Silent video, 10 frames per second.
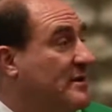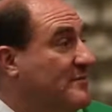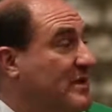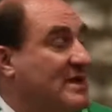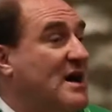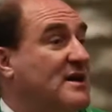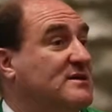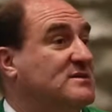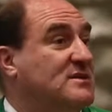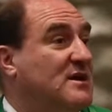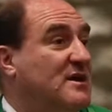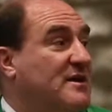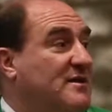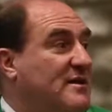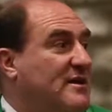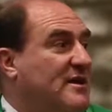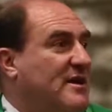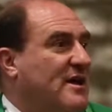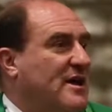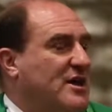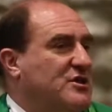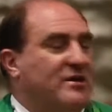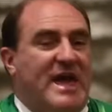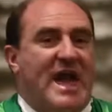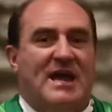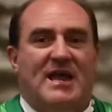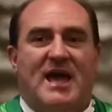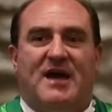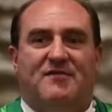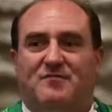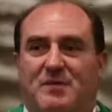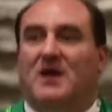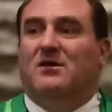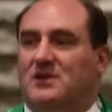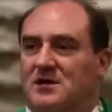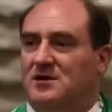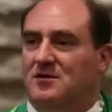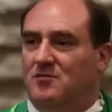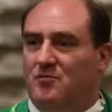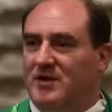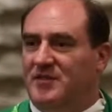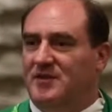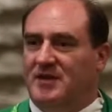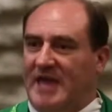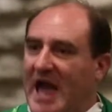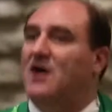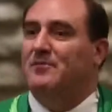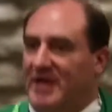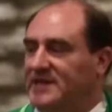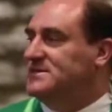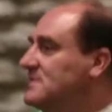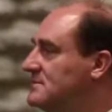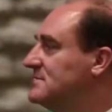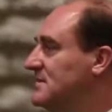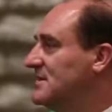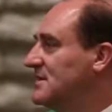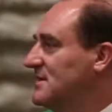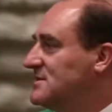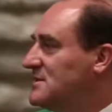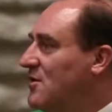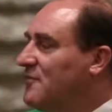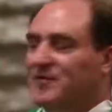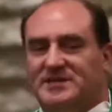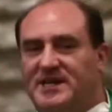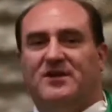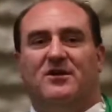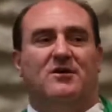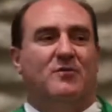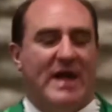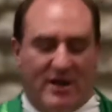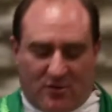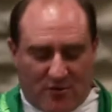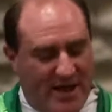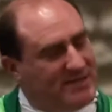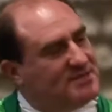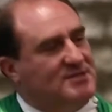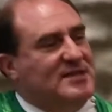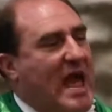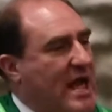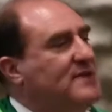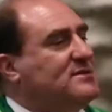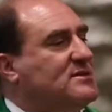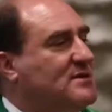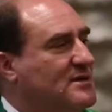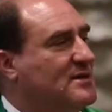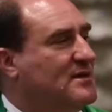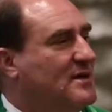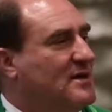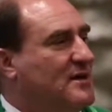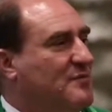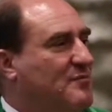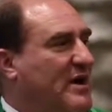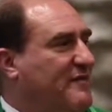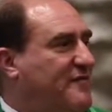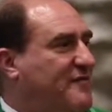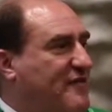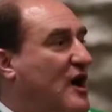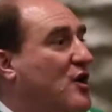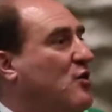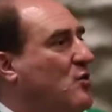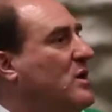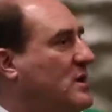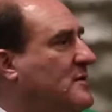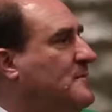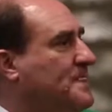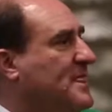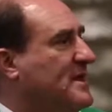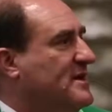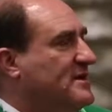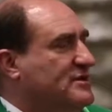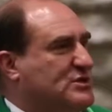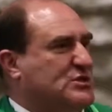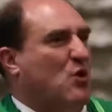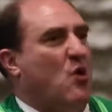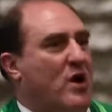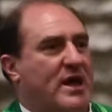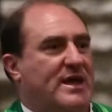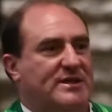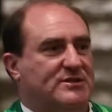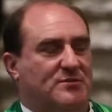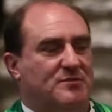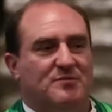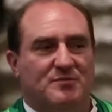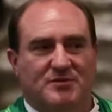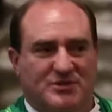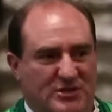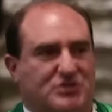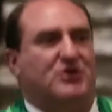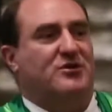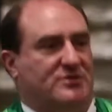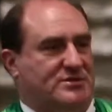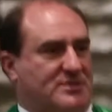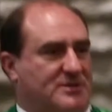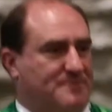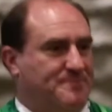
because you can't have milk with cow meat. So for dinner, we had great steaks, but faux soy desserts.